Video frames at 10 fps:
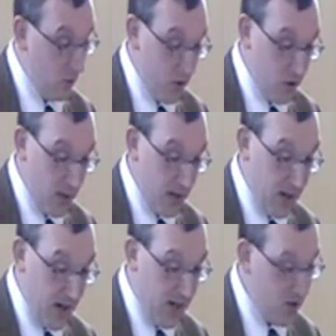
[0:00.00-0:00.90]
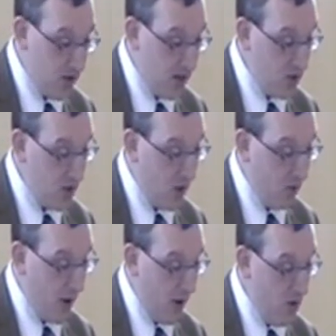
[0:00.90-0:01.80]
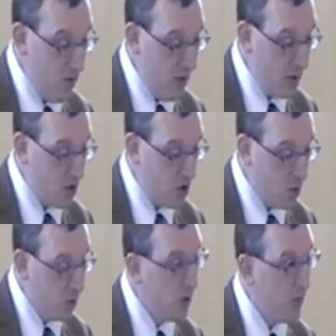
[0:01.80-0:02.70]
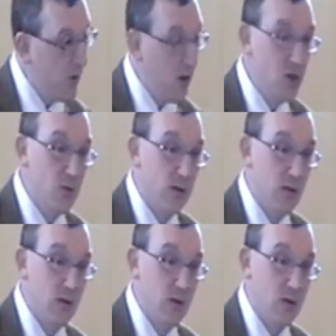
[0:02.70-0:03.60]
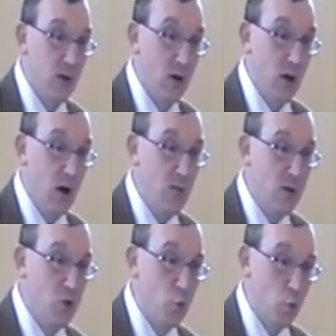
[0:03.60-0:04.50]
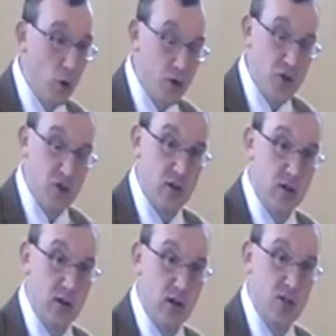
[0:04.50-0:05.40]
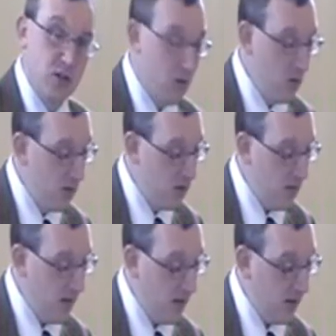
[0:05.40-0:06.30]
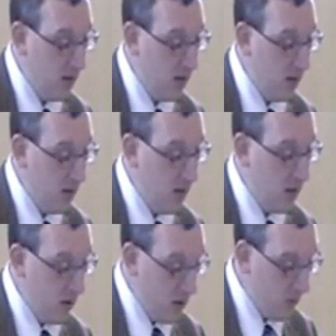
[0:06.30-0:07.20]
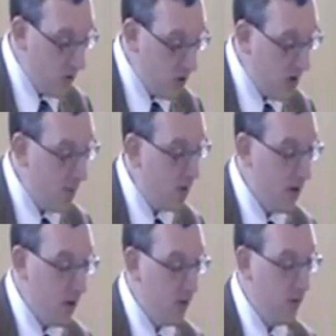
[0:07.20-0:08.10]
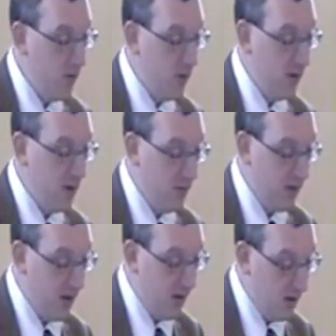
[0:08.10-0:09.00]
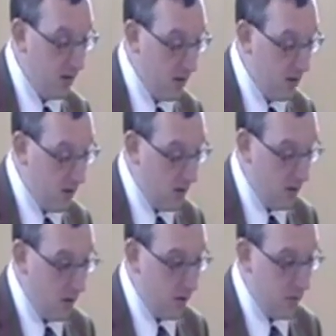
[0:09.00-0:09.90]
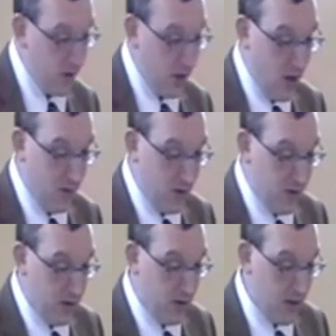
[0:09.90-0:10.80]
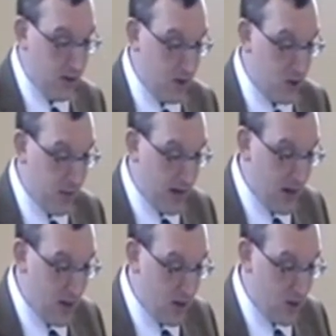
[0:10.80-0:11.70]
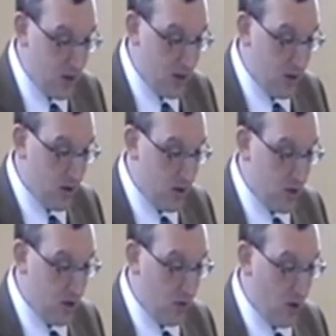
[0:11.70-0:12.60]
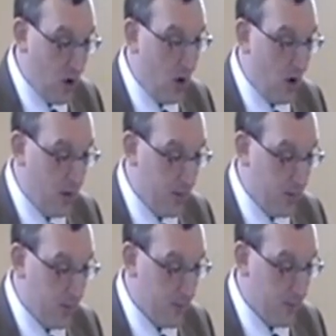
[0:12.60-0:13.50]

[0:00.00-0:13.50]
Verse 29 says, Of how much sorer punishment, how much worse is it going to be if you trample underfoot the blood of the covenant and despise the Son of God?